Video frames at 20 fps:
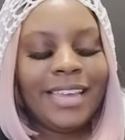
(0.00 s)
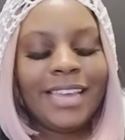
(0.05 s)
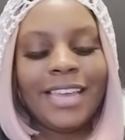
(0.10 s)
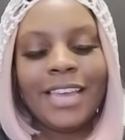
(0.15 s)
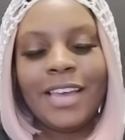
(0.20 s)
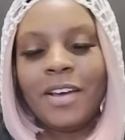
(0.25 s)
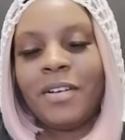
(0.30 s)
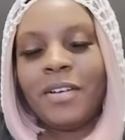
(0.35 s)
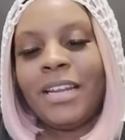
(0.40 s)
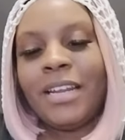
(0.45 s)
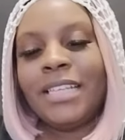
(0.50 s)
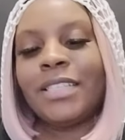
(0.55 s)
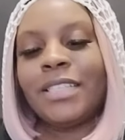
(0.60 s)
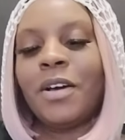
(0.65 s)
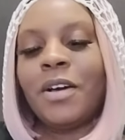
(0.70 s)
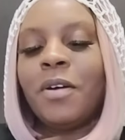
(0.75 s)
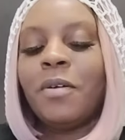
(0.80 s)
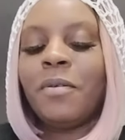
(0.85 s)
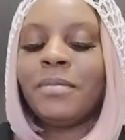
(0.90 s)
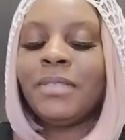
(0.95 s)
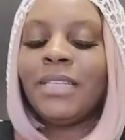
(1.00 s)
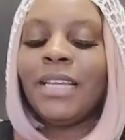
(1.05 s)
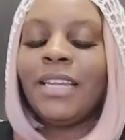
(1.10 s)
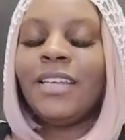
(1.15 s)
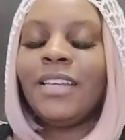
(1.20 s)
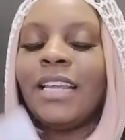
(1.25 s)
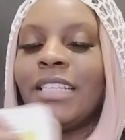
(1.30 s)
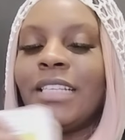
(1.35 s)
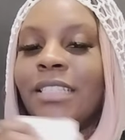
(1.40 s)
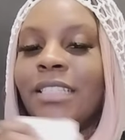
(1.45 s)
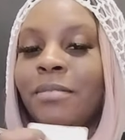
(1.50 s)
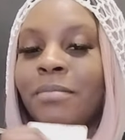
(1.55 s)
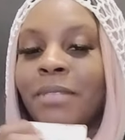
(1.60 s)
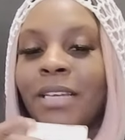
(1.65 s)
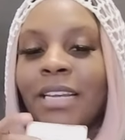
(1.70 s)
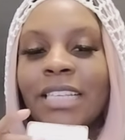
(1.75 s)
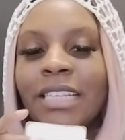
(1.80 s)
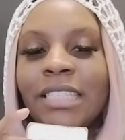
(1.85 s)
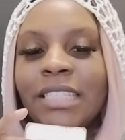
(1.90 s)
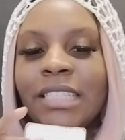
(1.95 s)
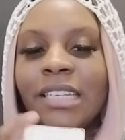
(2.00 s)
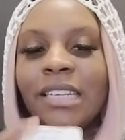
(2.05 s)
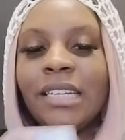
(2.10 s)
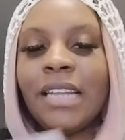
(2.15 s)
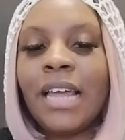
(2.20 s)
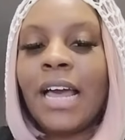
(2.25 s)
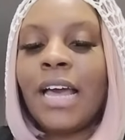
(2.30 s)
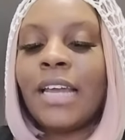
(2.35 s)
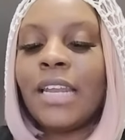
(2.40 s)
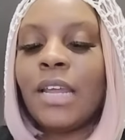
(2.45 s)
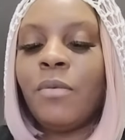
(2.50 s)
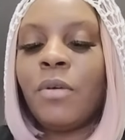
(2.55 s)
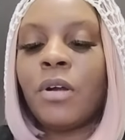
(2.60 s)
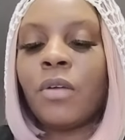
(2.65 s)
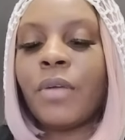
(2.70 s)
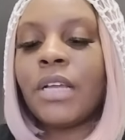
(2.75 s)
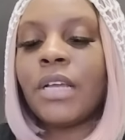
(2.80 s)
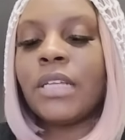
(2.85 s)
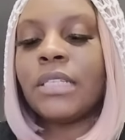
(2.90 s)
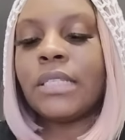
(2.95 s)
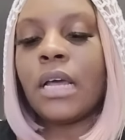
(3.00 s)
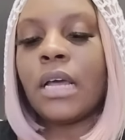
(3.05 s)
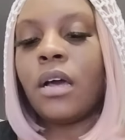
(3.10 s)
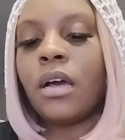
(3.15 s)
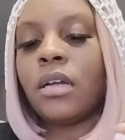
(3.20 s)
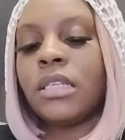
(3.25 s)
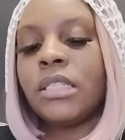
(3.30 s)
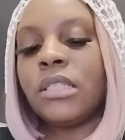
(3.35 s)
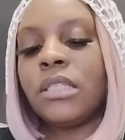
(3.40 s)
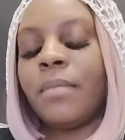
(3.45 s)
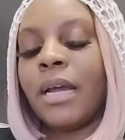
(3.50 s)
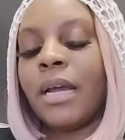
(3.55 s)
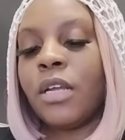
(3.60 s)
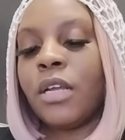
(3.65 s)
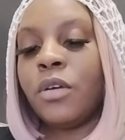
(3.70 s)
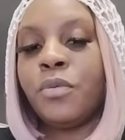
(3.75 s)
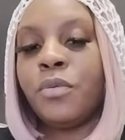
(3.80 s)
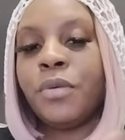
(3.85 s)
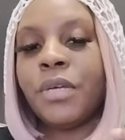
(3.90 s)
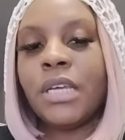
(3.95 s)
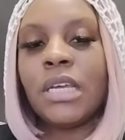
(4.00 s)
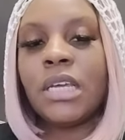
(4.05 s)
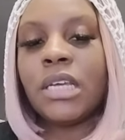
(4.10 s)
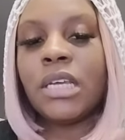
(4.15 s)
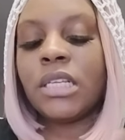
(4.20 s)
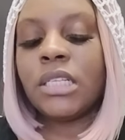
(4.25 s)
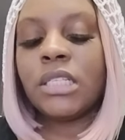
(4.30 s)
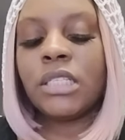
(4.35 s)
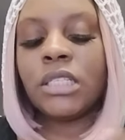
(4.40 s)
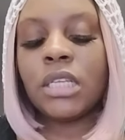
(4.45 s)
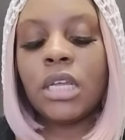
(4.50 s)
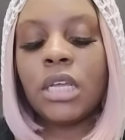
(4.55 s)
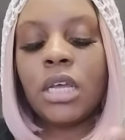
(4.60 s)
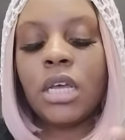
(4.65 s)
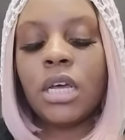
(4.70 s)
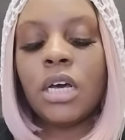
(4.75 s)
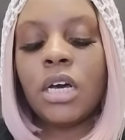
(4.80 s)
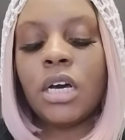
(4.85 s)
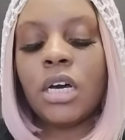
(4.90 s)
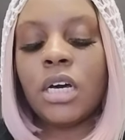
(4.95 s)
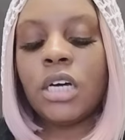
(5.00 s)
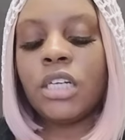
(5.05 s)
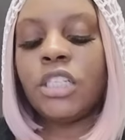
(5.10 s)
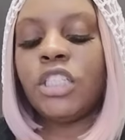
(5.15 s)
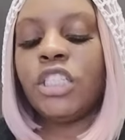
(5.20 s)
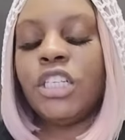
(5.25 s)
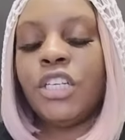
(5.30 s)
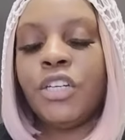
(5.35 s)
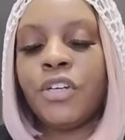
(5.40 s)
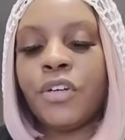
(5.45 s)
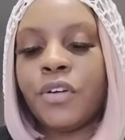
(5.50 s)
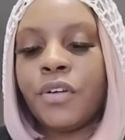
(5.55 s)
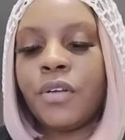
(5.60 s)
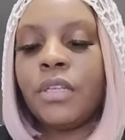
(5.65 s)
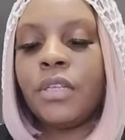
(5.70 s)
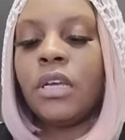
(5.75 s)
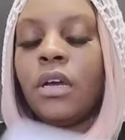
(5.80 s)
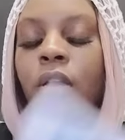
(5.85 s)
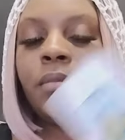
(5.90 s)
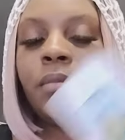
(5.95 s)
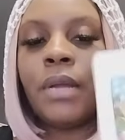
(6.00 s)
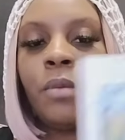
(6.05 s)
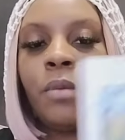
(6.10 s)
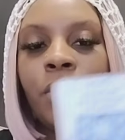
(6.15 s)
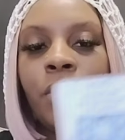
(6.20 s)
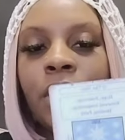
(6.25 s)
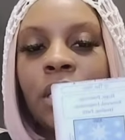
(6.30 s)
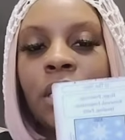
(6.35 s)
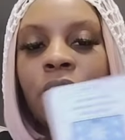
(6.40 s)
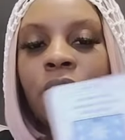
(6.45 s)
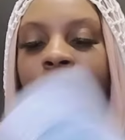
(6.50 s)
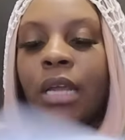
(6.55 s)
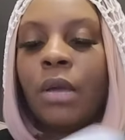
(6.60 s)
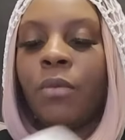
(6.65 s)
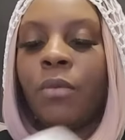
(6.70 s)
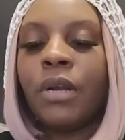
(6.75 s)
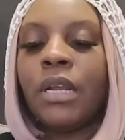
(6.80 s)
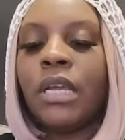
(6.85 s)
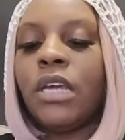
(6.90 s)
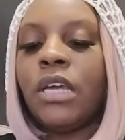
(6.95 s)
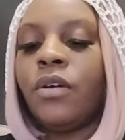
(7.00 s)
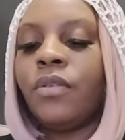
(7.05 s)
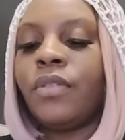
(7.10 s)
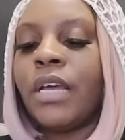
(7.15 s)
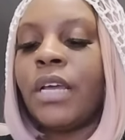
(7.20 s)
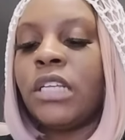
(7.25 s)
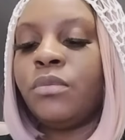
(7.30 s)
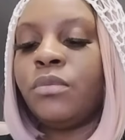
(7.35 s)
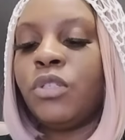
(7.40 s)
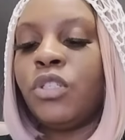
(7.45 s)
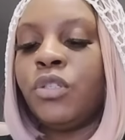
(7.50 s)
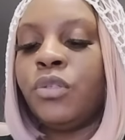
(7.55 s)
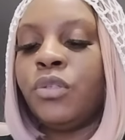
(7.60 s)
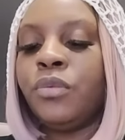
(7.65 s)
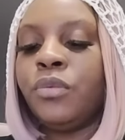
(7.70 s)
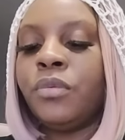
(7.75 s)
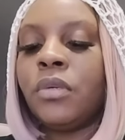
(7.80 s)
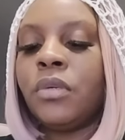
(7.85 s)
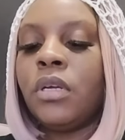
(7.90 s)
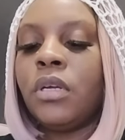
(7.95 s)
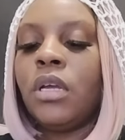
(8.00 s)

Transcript: Oh, let's go. I'm telling you, they still lying. They want to reconcile. This is somebody who is a cheater. Yep, they want to heal things with you.